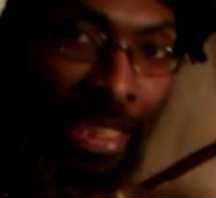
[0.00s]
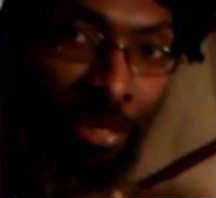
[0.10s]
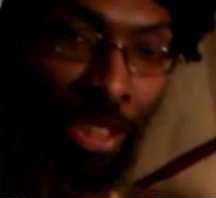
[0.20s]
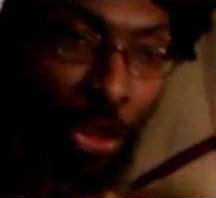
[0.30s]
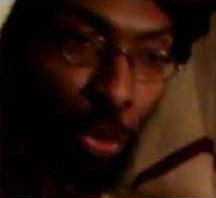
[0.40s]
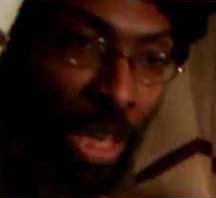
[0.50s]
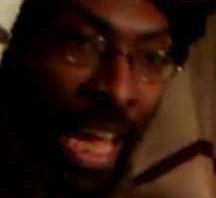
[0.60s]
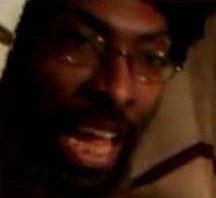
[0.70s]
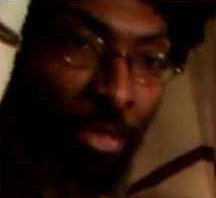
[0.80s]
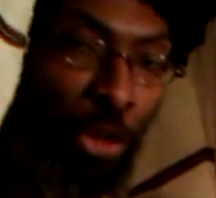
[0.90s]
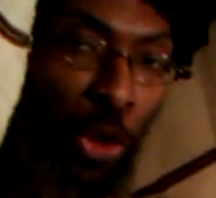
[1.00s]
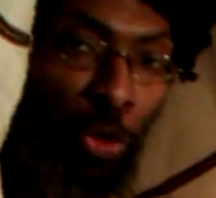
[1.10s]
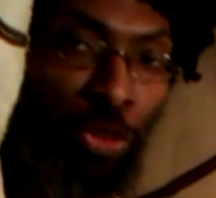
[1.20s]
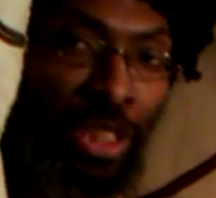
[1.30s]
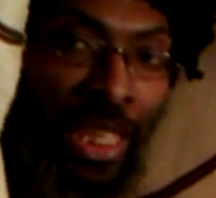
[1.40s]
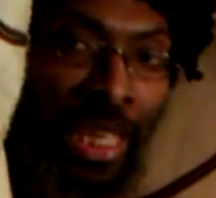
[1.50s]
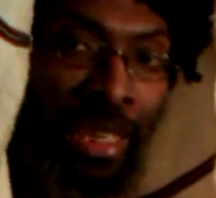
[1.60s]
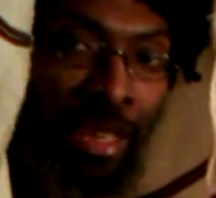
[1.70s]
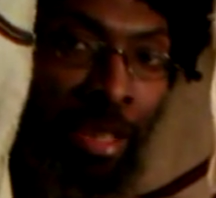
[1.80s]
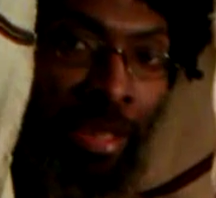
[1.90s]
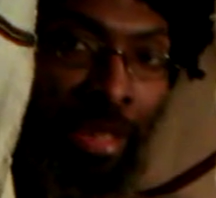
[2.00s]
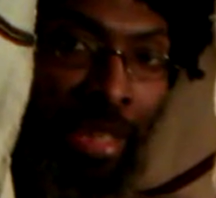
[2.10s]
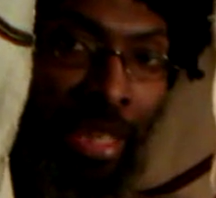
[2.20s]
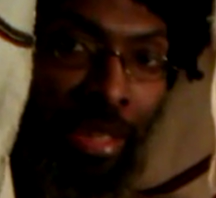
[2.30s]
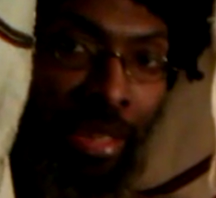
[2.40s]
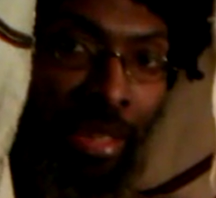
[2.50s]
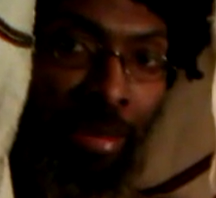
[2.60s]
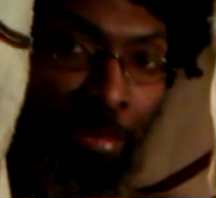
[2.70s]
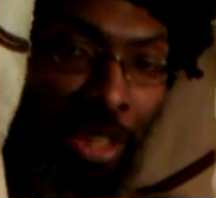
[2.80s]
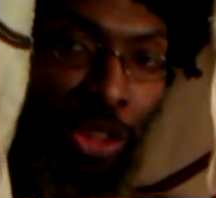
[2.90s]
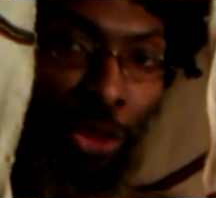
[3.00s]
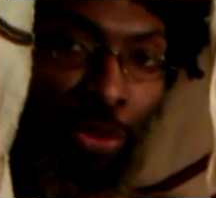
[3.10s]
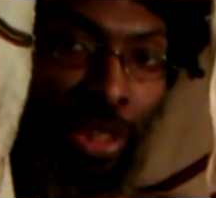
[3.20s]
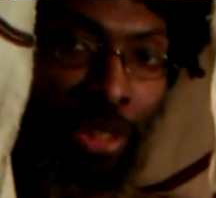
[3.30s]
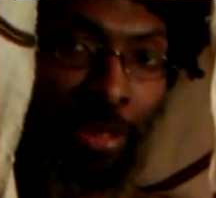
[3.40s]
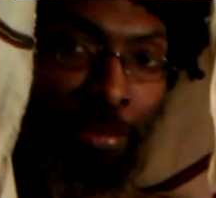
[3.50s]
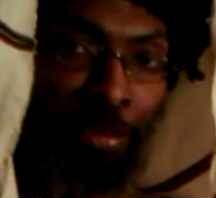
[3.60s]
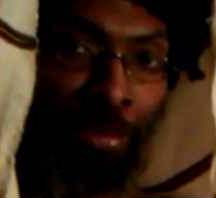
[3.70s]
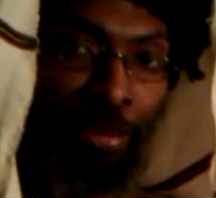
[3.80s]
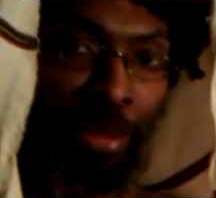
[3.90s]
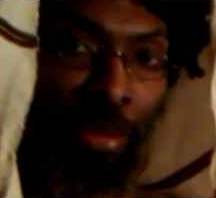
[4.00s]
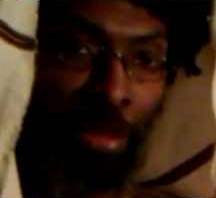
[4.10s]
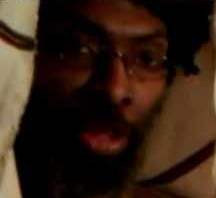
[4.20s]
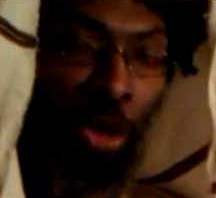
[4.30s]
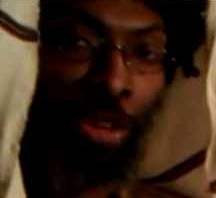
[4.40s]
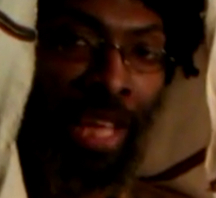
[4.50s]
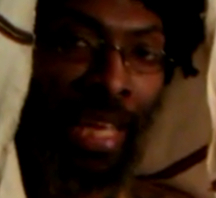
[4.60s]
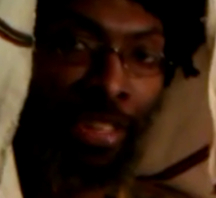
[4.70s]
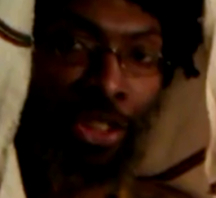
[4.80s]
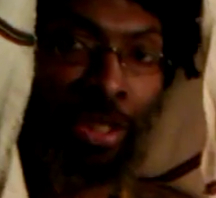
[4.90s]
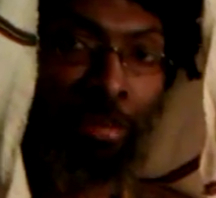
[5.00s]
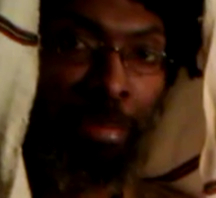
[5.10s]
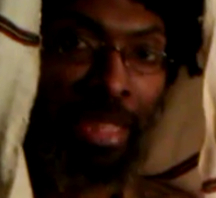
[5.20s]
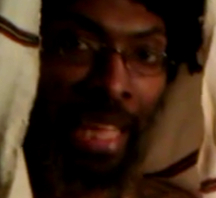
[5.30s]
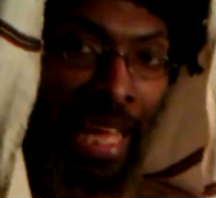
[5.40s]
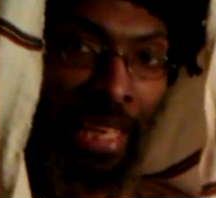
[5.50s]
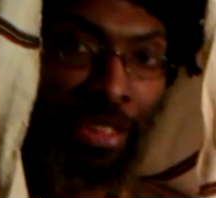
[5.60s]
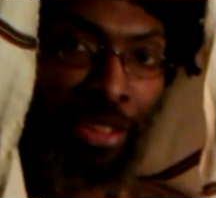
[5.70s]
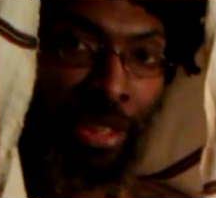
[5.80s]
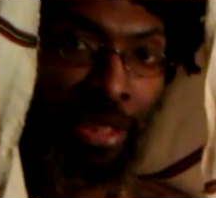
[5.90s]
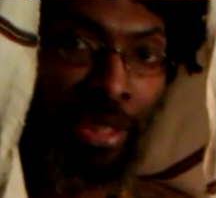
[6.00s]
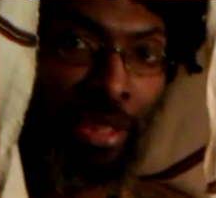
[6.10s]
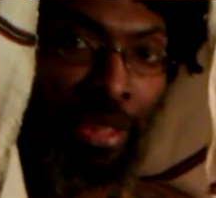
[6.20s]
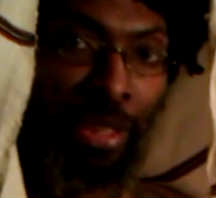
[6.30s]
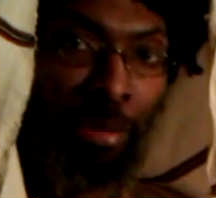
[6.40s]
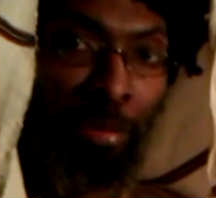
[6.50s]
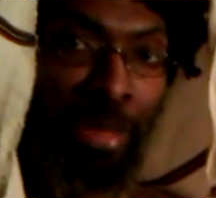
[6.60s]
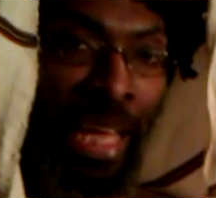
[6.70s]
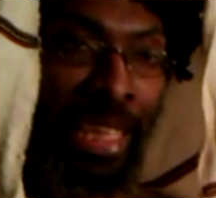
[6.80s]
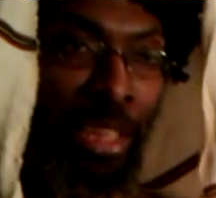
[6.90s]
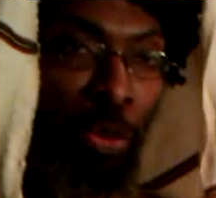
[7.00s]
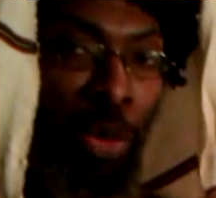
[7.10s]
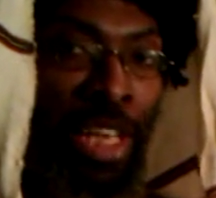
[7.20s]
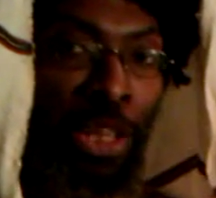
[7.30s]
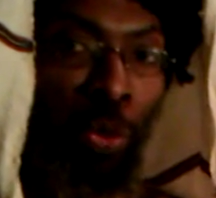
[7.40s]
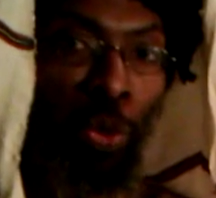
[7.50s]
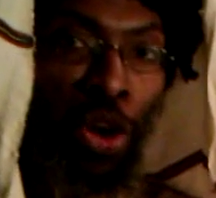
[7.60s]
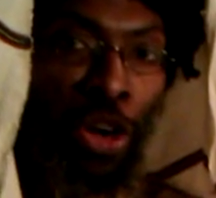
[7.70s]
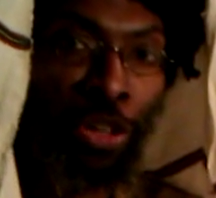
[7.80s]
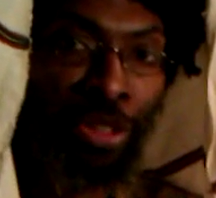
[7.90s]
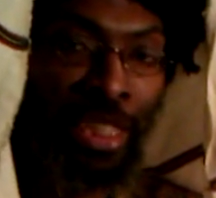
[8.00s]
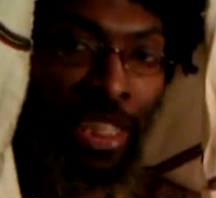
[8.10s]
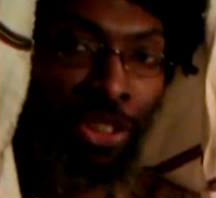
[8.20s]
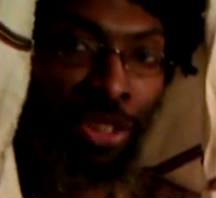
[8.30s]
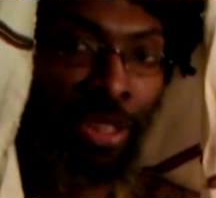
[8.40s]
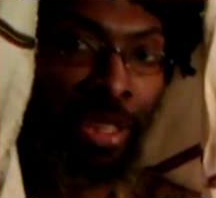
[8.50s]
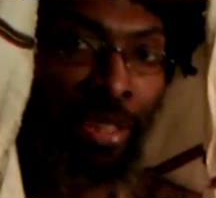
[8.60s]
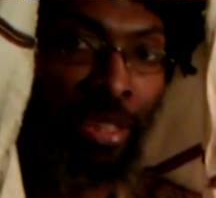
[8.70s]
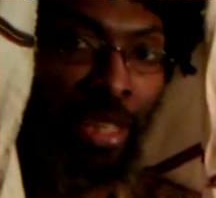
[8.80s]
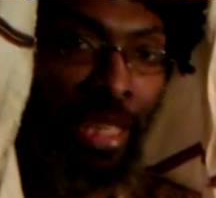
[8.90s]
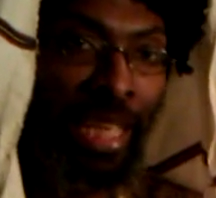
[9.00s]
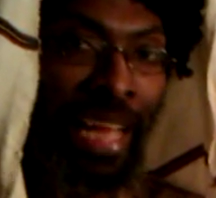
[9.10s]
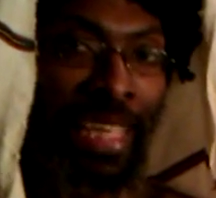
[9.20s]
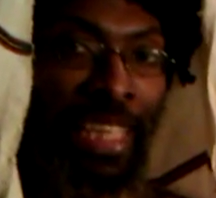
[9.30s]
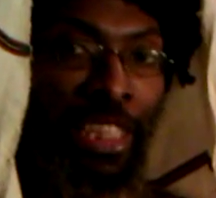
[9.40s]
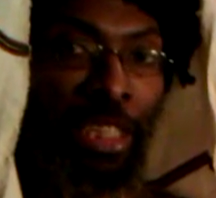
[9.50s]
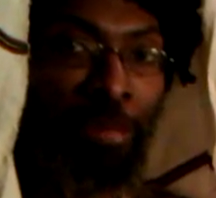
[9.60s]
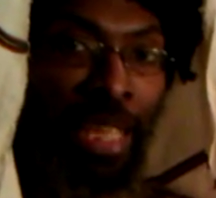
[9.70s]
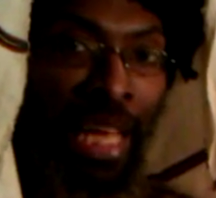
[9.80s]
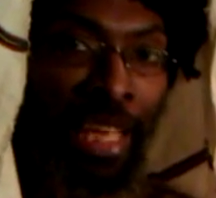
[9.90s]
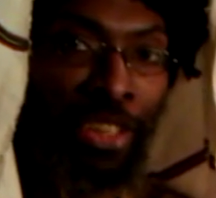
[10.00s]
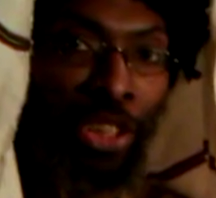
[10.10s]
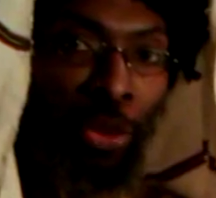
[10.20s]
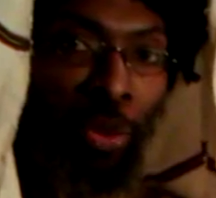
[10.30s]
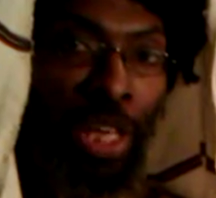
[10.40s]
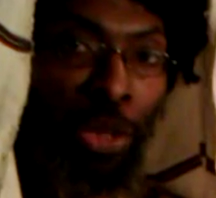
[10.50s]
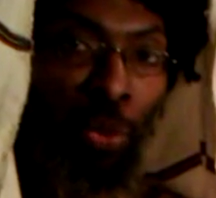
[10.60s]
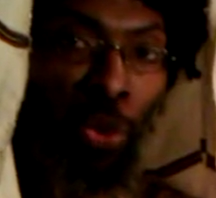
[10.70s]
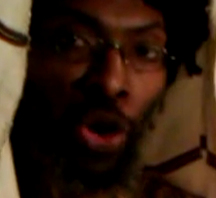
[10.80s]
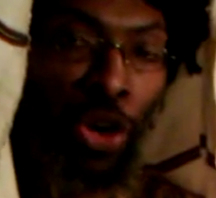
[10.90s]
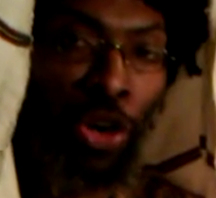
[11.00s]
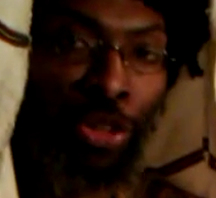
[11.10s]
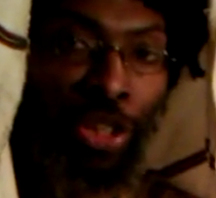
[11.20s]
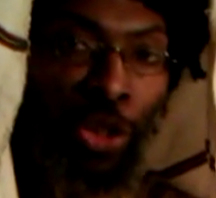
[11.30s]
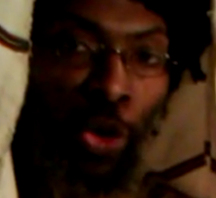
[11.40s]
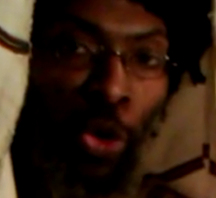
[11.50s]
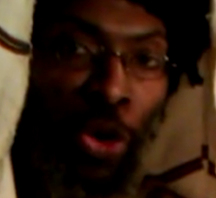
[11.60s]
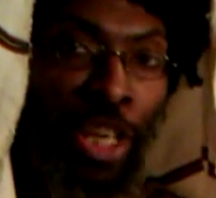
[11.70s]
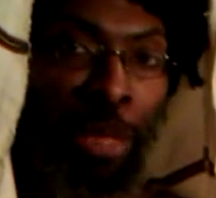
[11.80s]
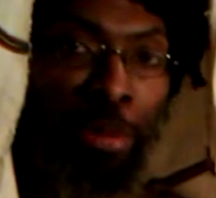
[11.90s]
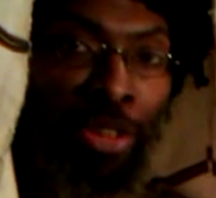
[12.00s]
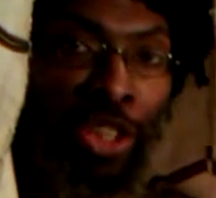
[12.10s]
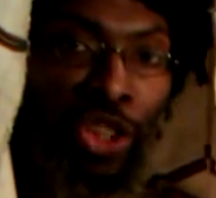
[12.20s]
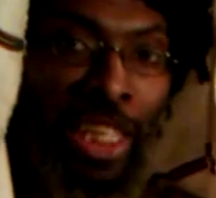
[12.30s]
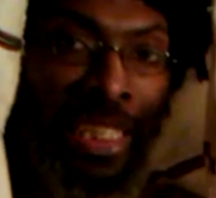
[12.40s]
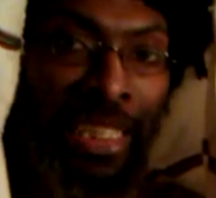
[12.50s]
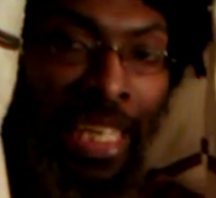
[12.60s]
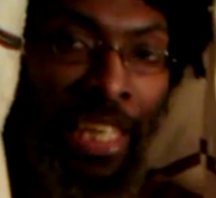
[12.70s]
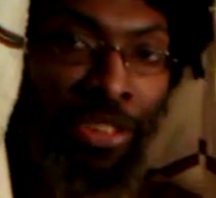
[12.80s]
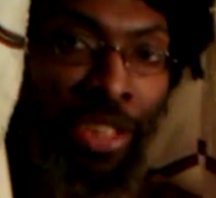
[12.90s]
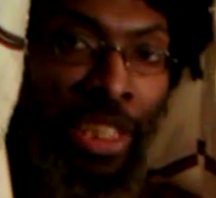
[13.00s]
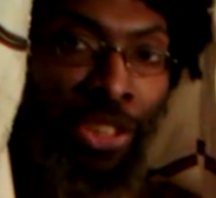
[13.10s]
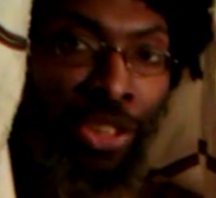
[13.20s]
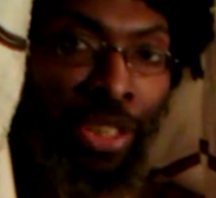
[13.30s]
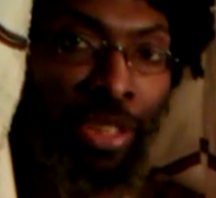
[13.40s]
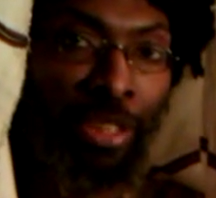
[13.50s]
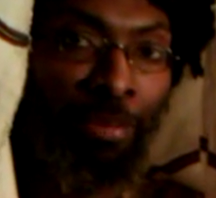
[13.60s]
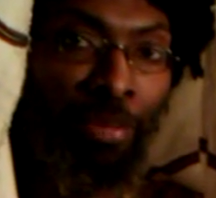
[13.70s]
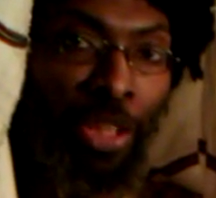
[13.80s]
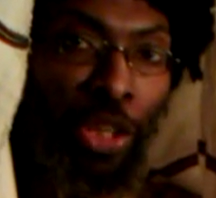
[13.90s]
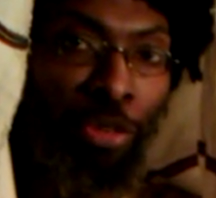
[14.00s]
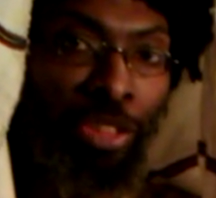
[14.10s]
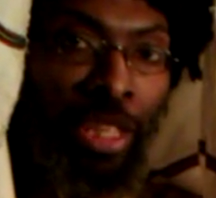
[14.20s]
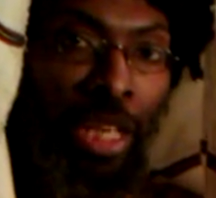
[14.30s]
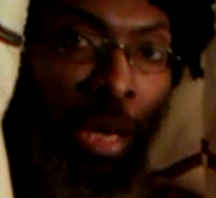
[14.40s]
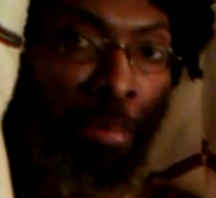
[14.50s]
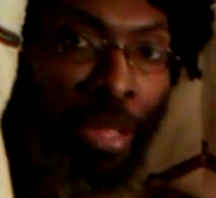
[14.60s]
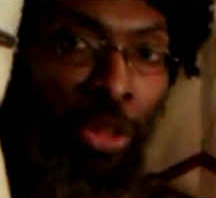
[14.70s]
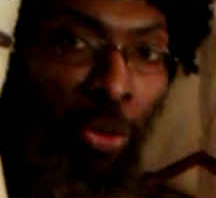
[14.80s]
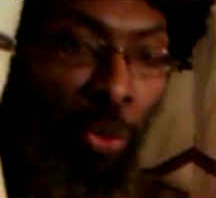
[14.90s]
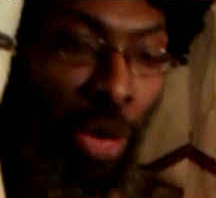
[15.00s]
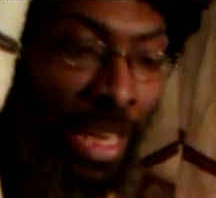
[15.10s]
of this, we have to understand the mysteries, or the ancient mythology. Not the way the world teaches us. Not Egyptology the way the world or the Goyim or the Gentiles teach us. You know what I'm saying? But the way